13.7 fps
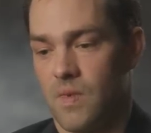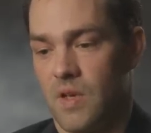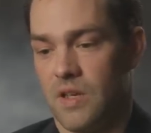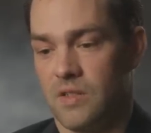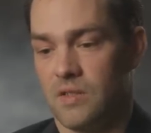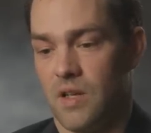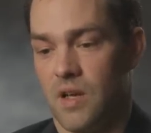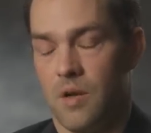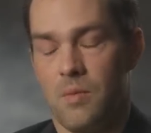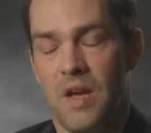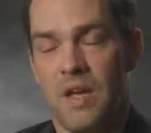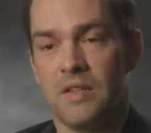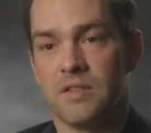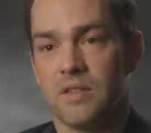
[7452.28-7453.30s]
and
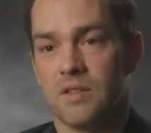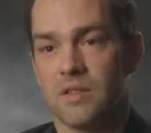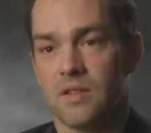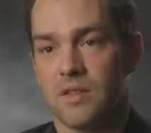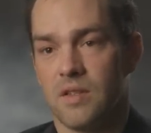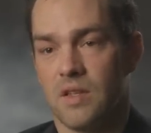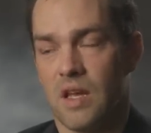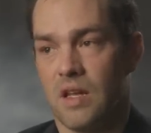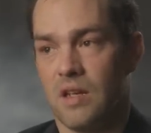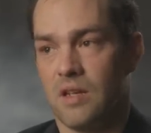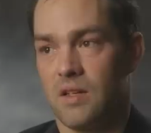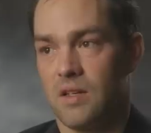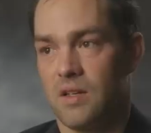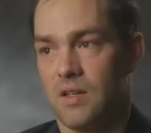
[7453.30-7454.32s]
amazing that,
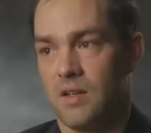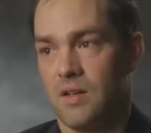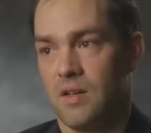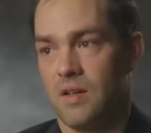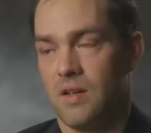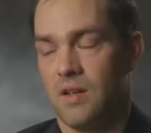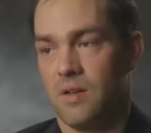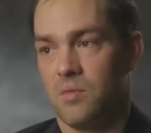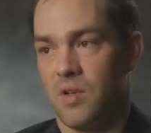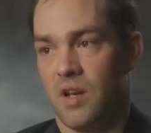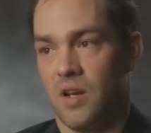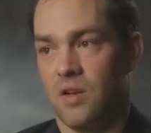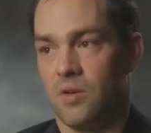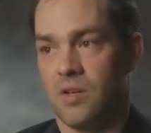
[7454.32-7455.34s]

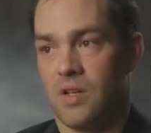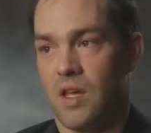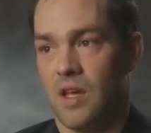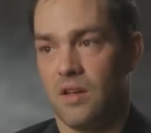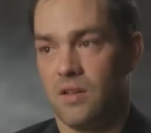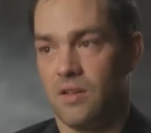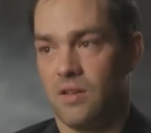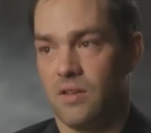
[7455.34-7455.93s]
and I know you can't